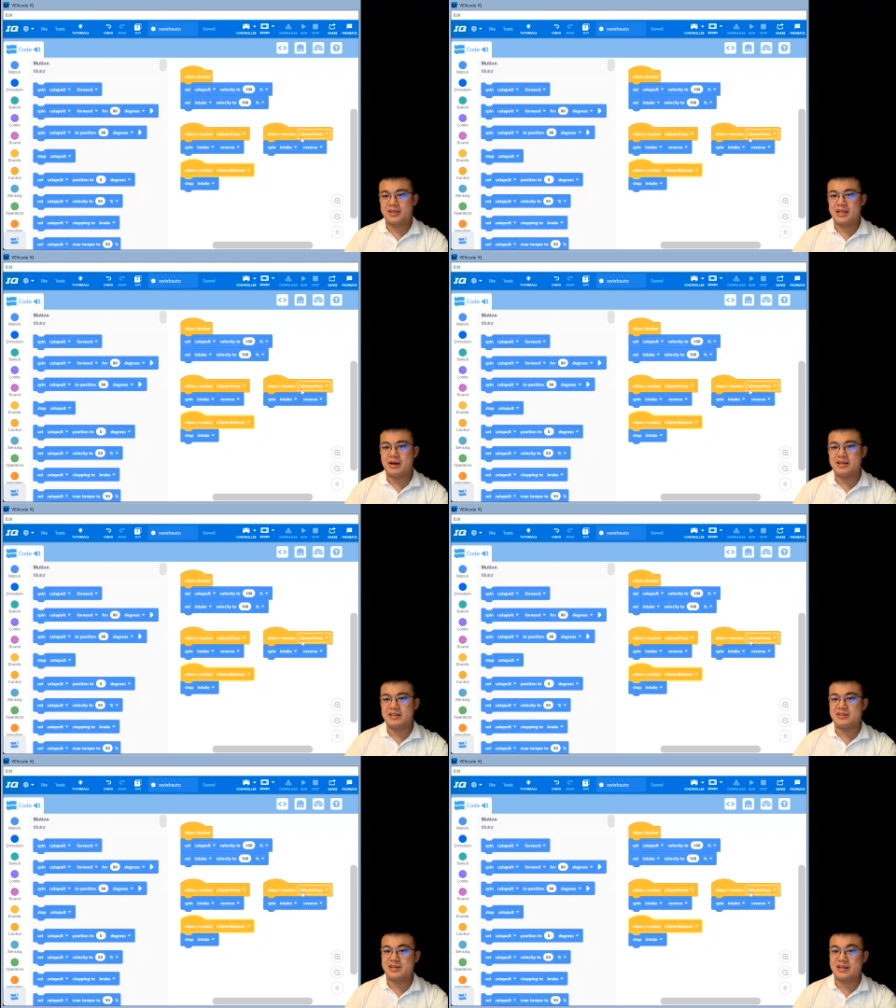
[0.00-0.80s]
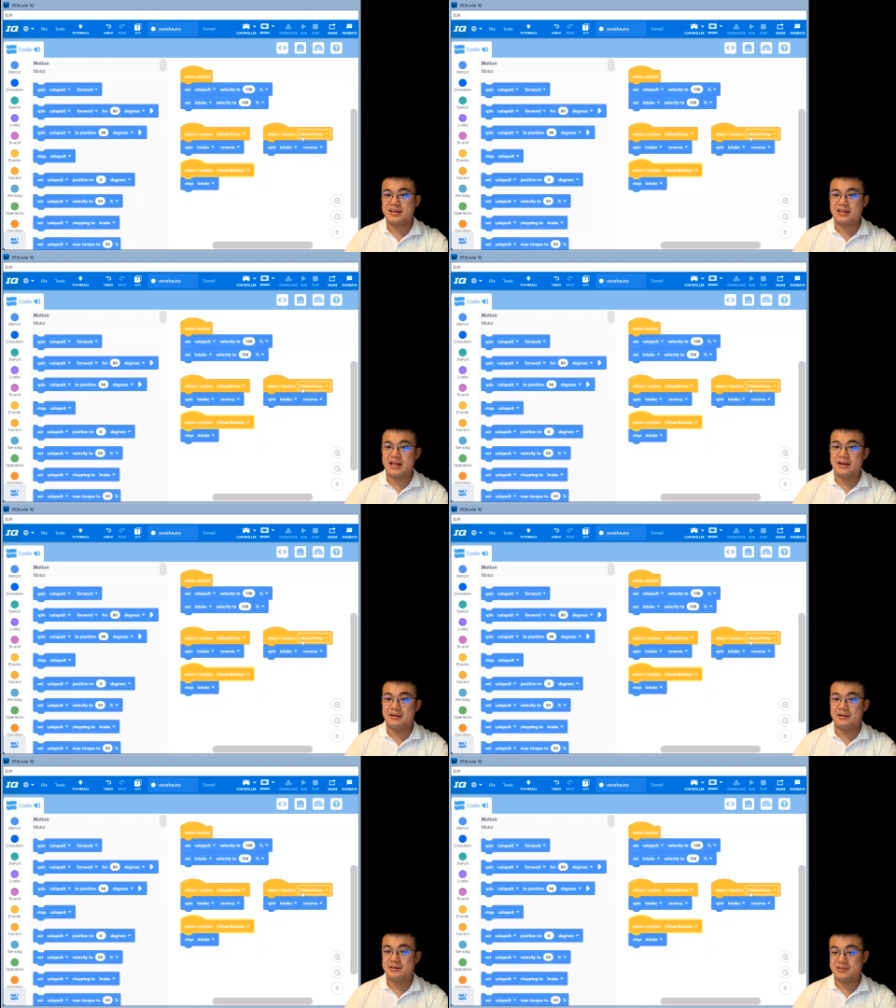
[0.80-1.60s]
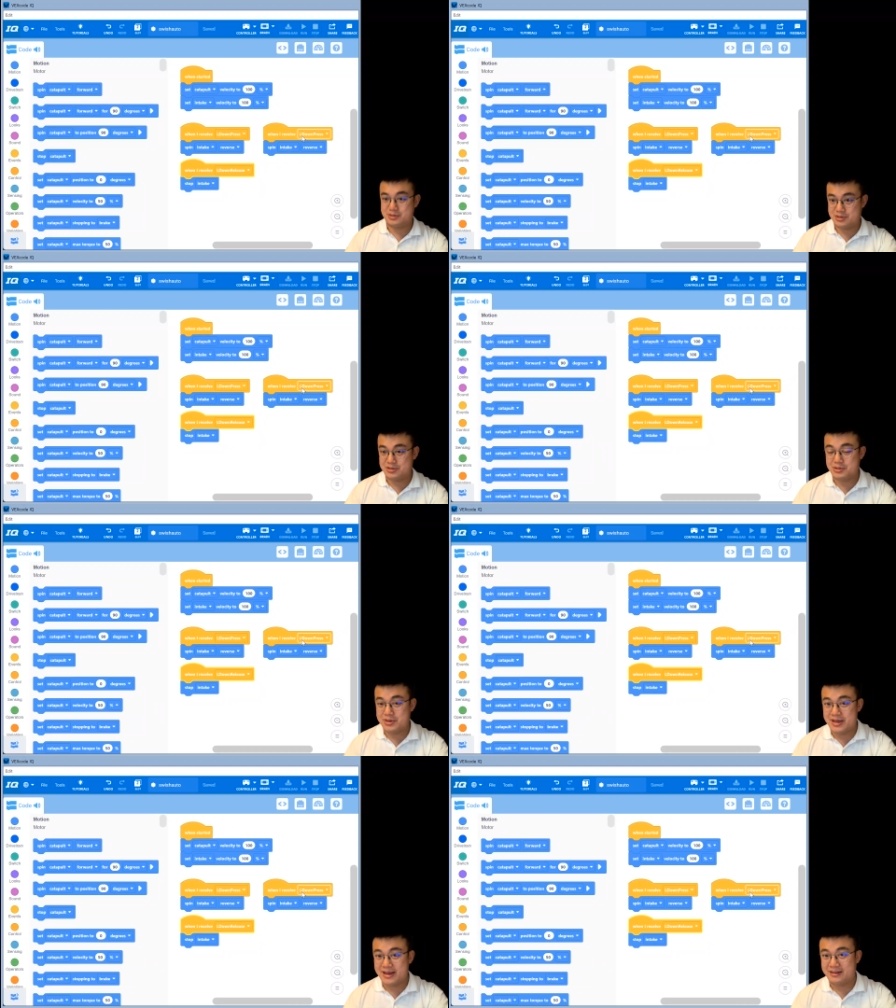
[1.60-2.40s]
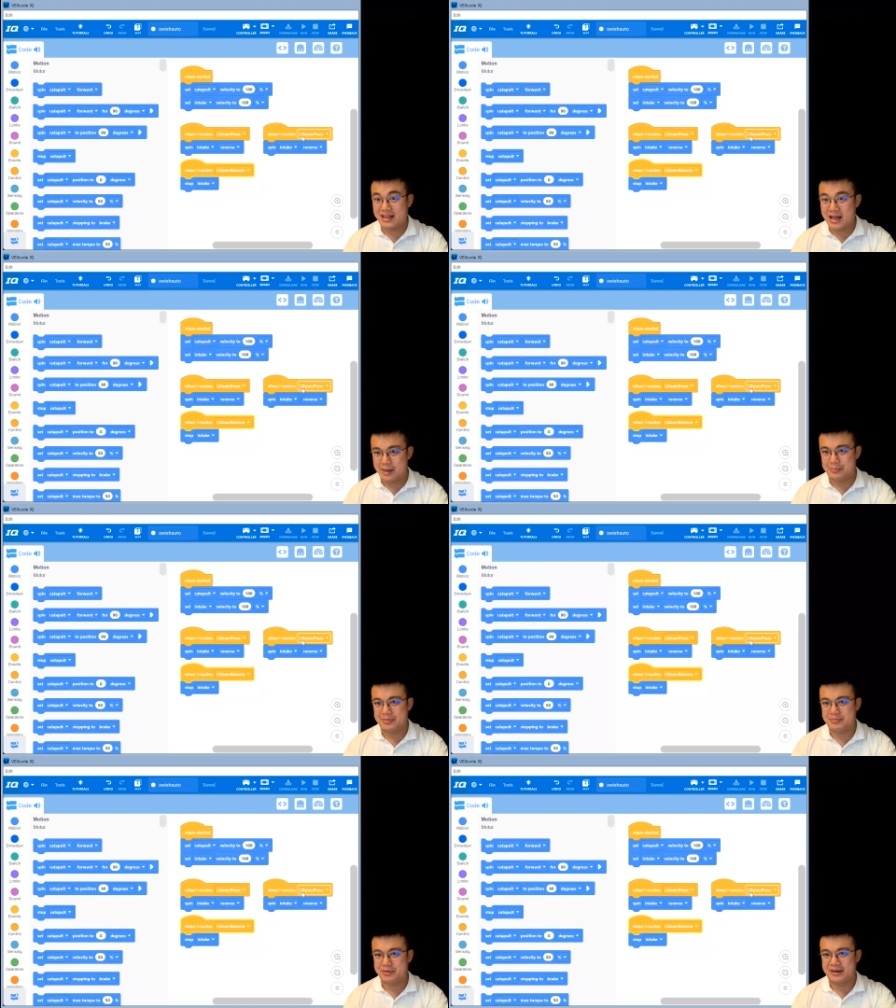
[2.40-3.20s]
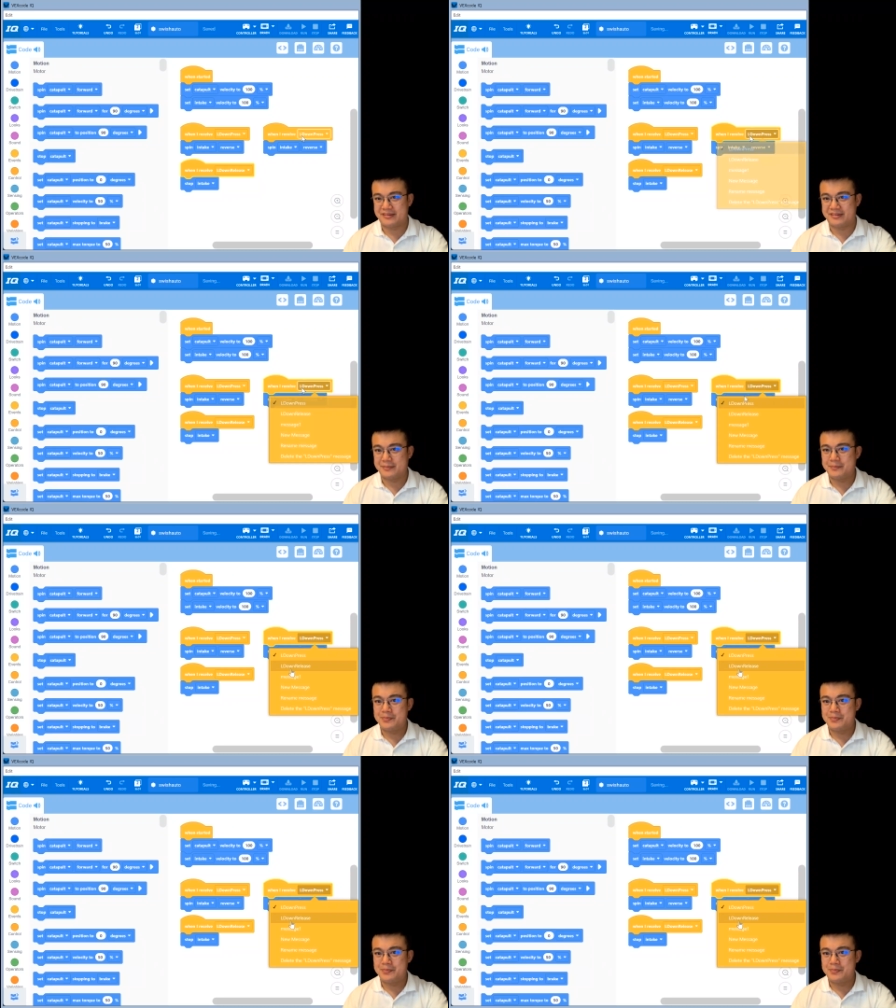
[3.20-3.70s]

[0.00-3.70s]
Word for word: Now I need to do L to do L up press.